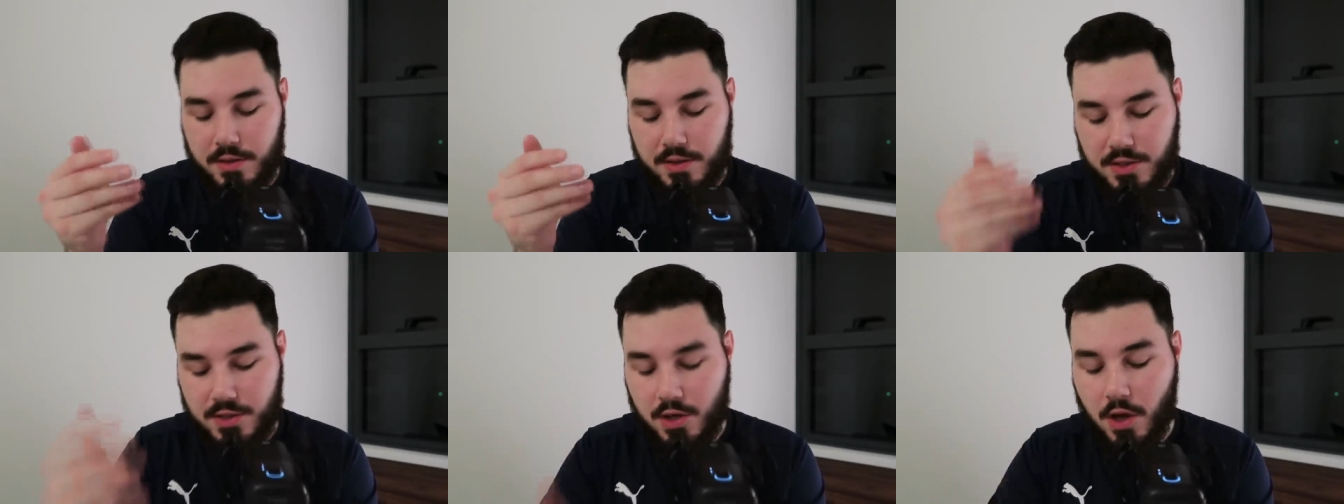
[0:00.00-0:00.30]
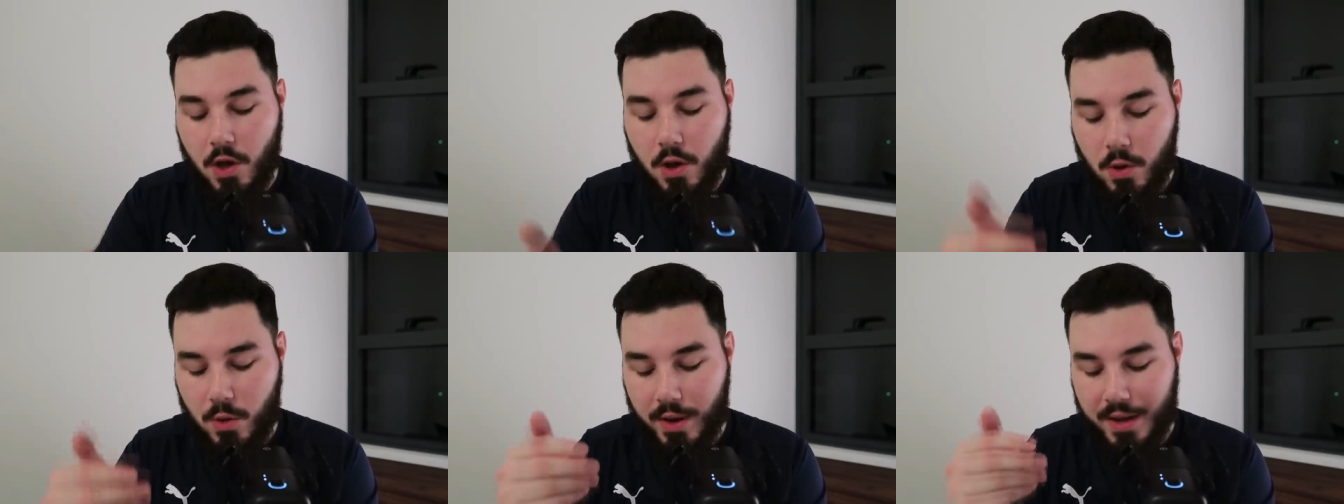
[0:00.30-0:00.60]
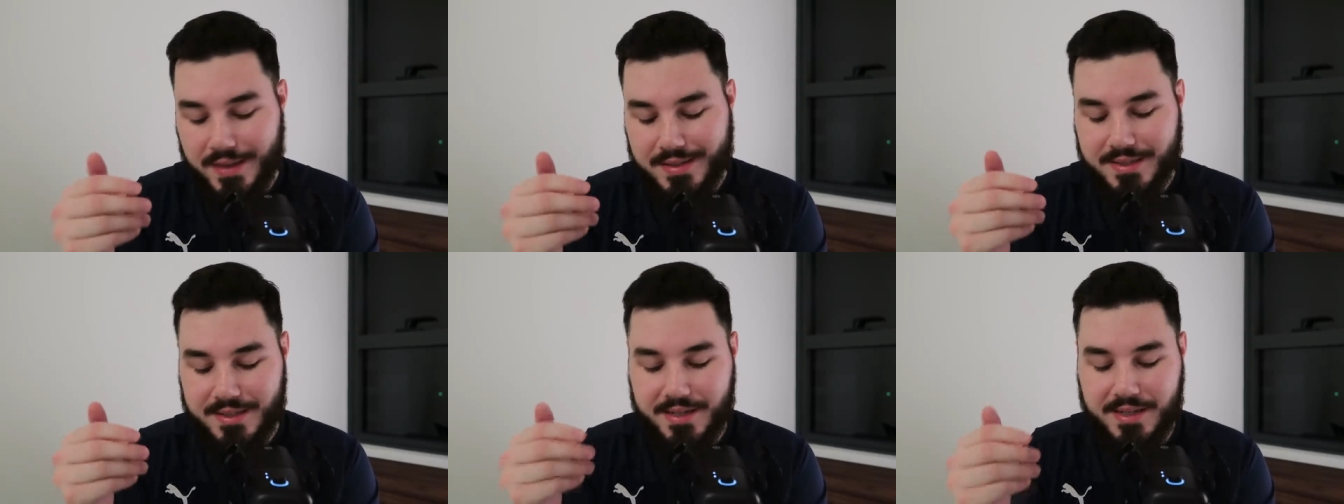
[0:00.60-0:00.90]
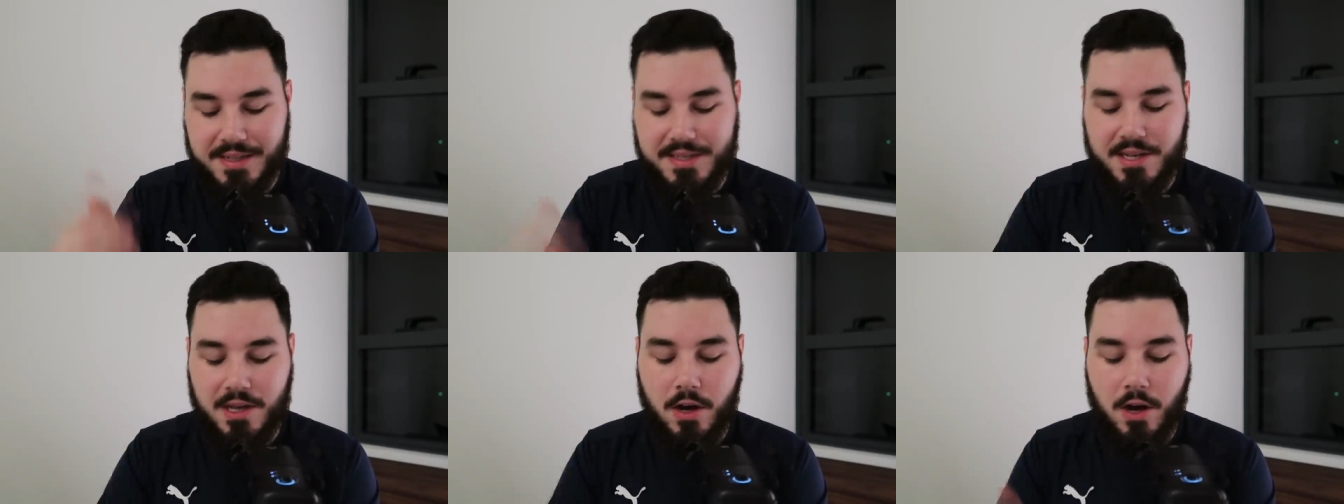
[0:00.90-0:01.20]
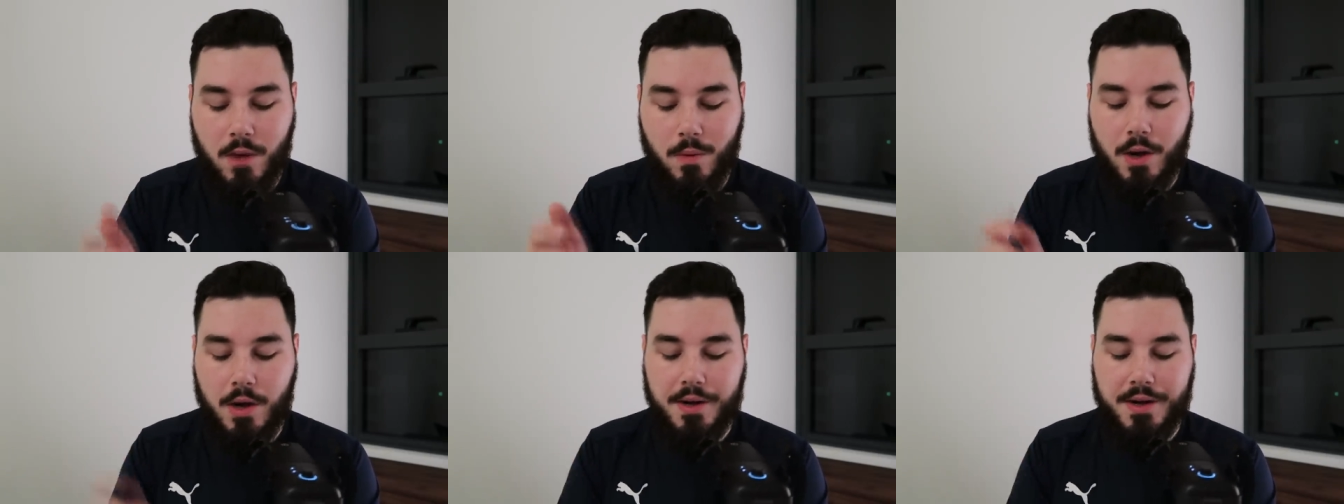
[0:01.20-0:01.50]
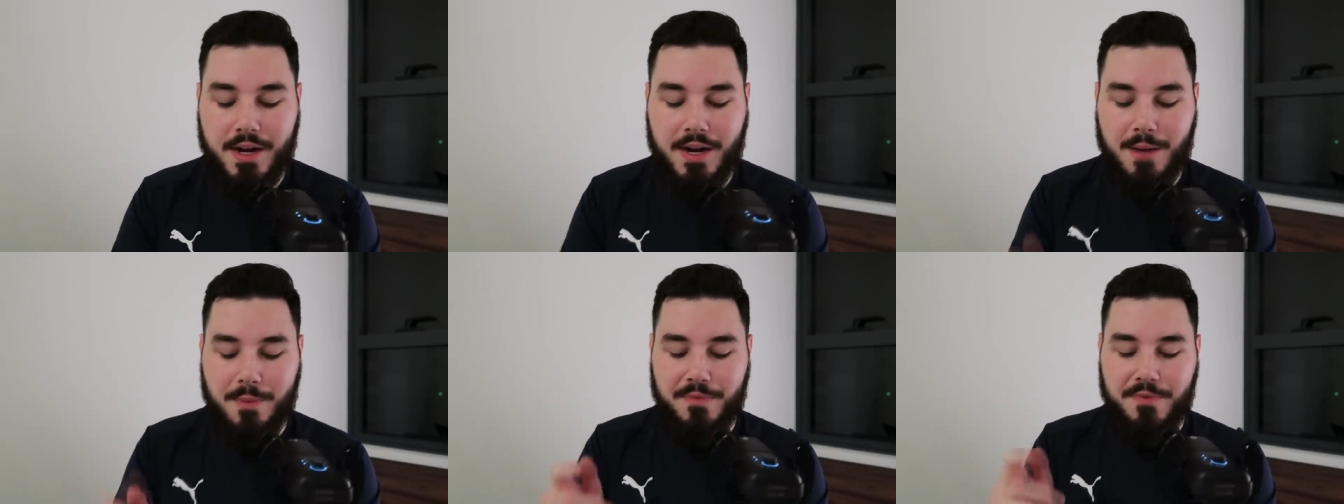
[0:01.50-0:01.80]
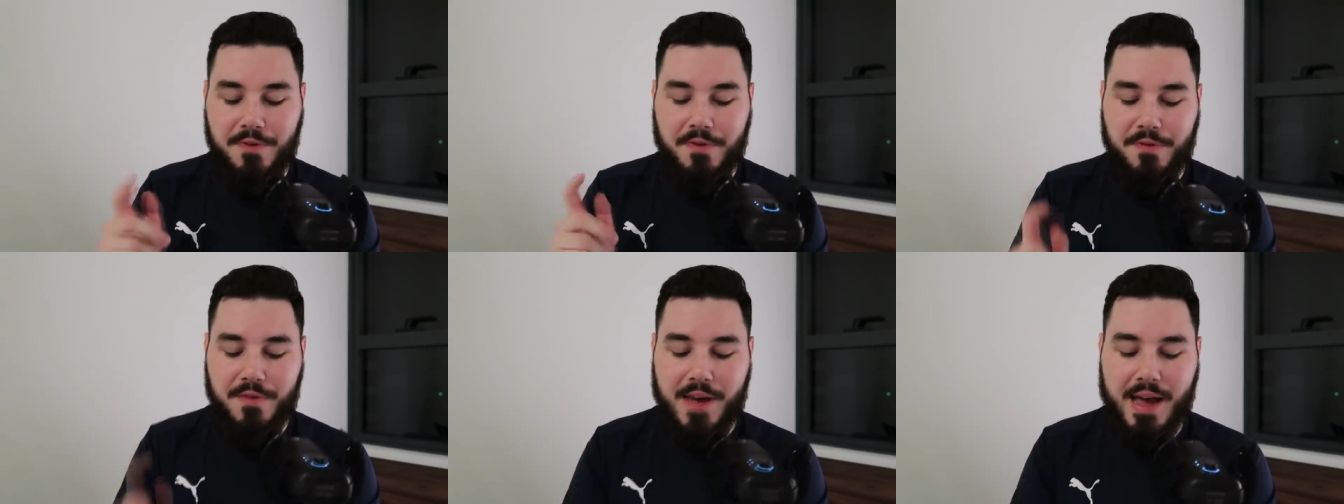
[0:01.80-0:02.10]
so is the Qatar World Cup
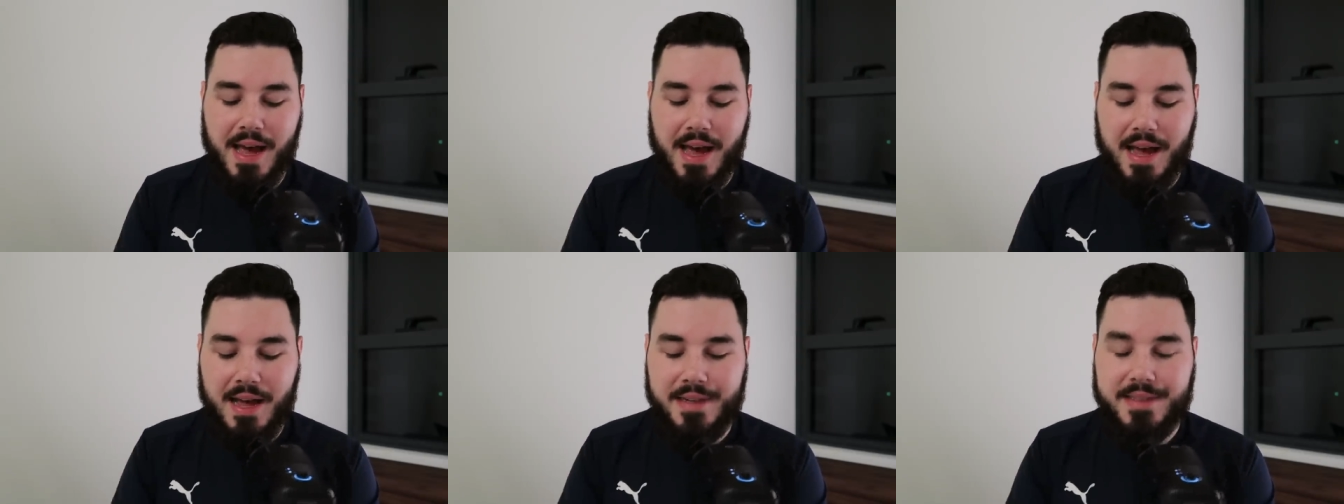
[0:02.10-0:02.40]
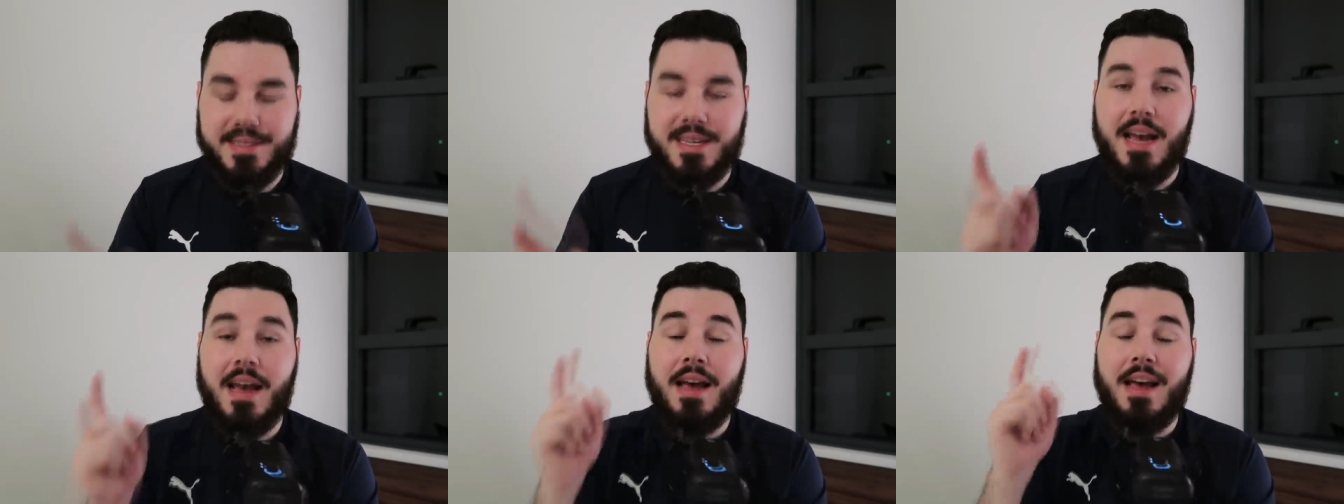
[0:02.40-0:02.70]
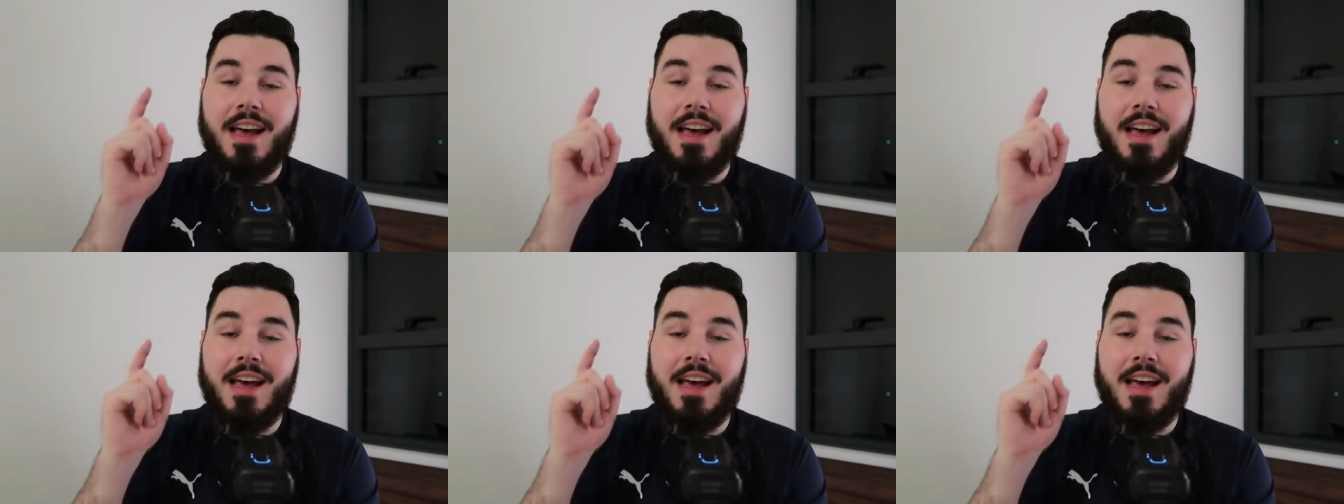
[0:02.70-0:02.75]
for fans.